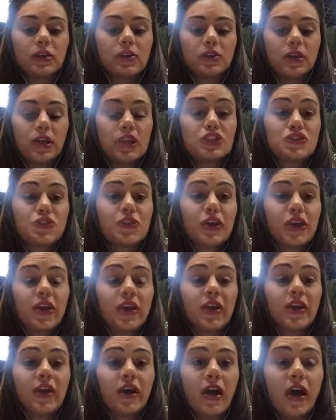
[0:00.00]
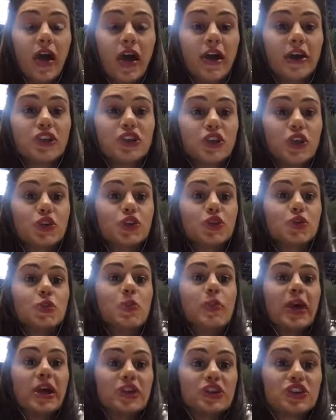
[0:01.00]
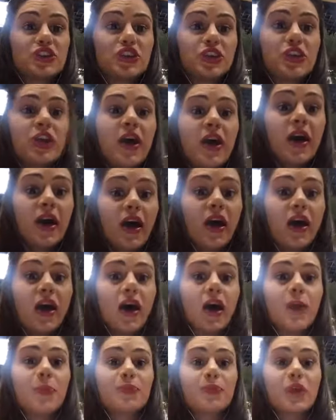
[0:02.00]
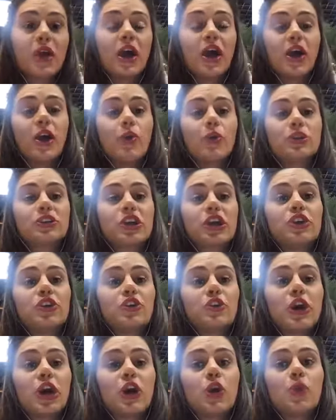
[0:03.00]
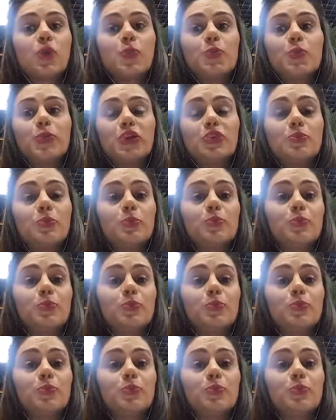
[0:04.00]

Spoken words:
it's very hard not to mention how big